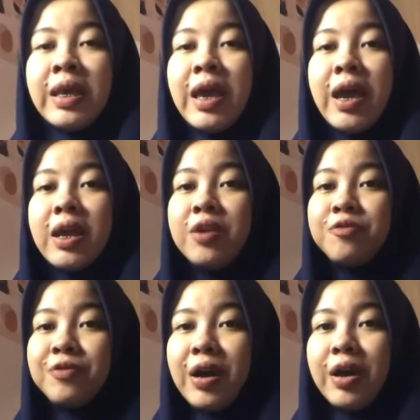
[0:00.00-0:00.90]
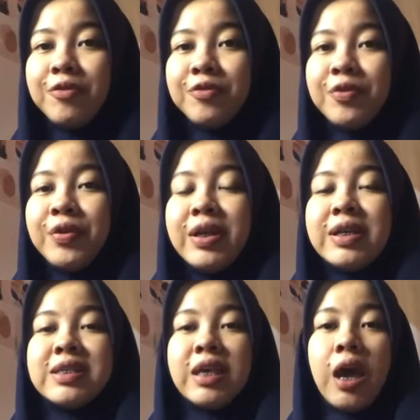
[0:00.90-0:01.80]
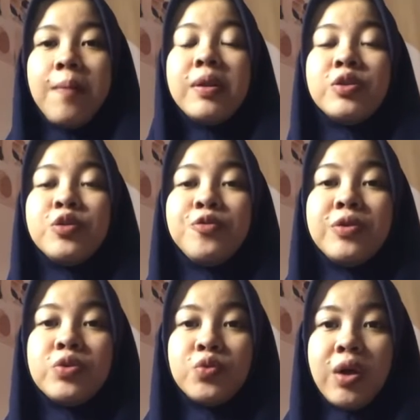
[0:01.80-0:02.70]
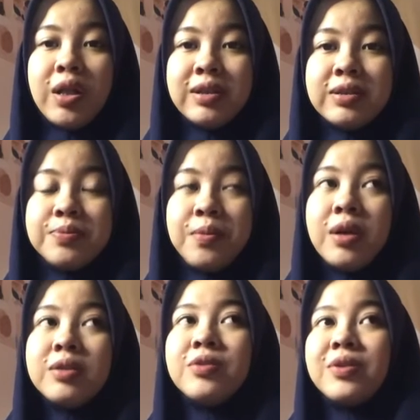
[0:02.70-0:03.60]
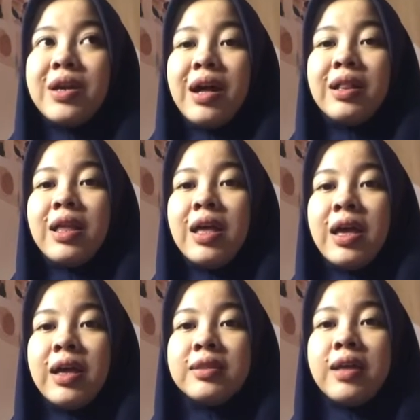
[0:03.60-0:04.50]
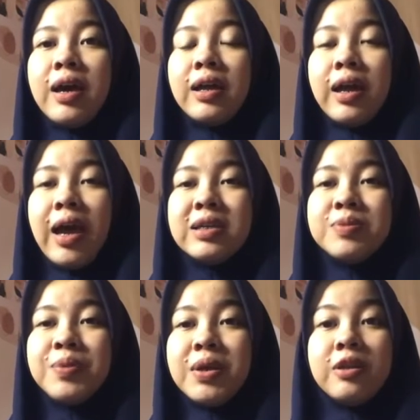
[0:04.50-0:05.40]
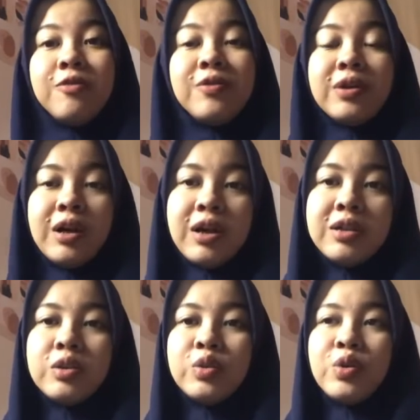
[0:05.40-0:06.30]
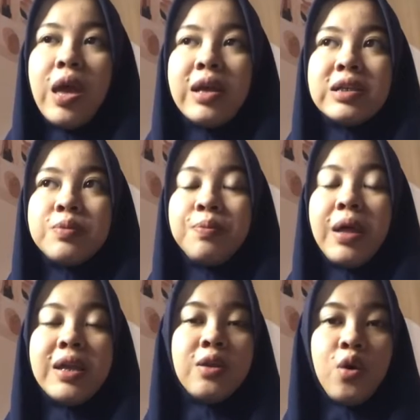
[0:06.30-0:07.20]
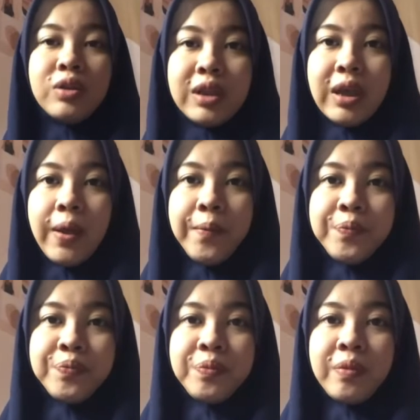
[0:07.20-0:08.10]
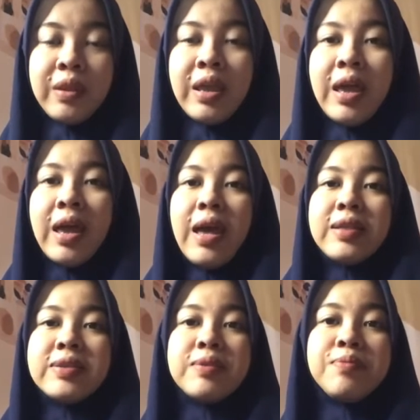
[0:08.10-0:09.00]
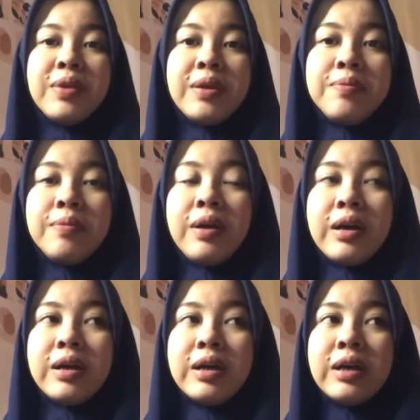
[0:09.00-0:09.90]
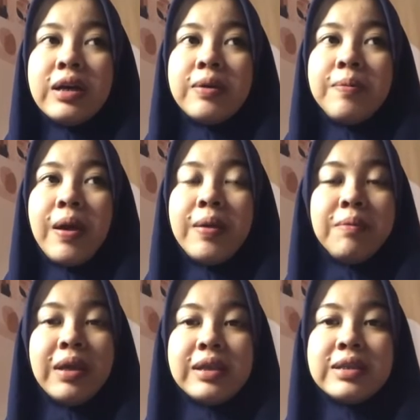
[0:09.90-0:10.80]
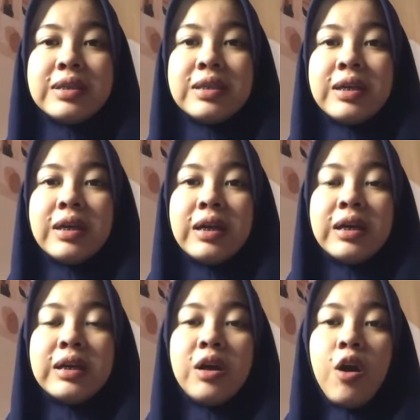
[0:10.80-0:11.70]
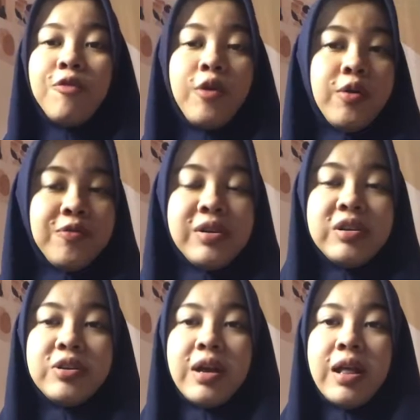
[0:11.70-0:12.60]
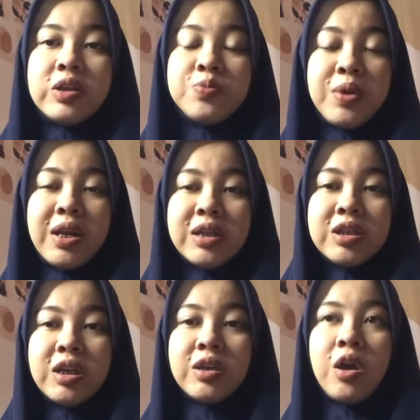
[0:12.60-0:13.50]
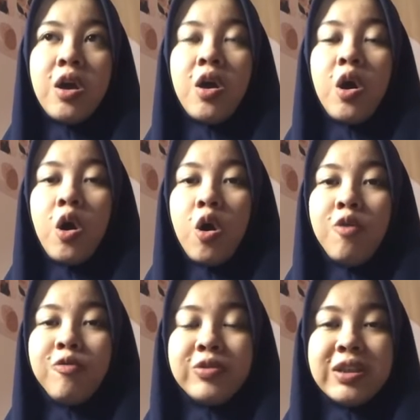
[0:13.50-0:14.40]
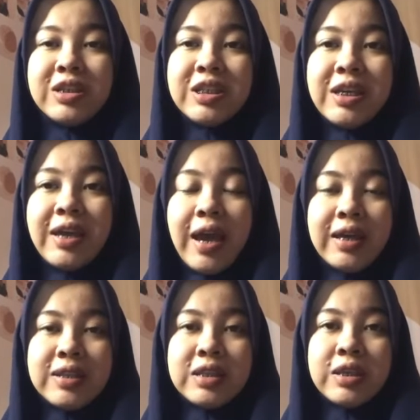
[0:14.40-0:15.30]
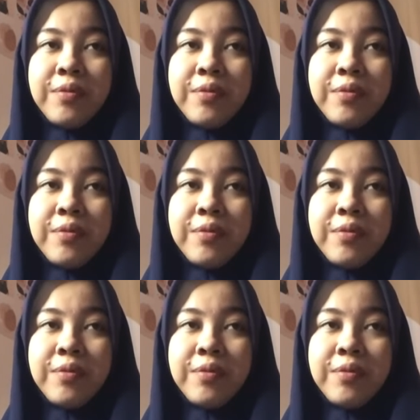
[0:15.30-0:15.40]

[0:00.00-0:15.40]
And then the fifth is able to visualize material that has been difficult to explain only and simply by means of conventional explanation of teaching aids.